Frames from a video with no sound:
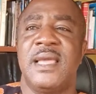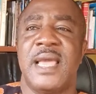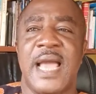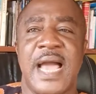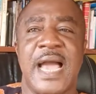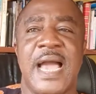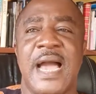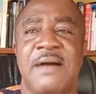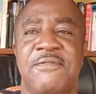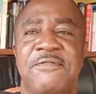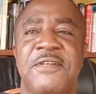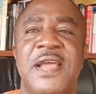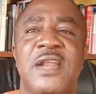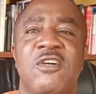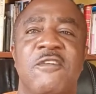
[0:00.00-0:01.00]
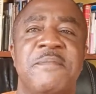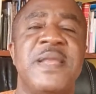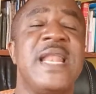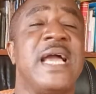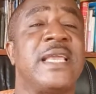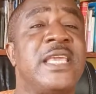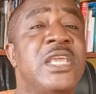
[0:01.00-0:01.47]
are afraid of being
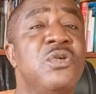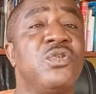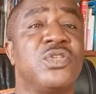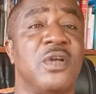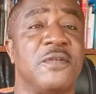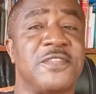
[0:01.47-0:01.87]
accused of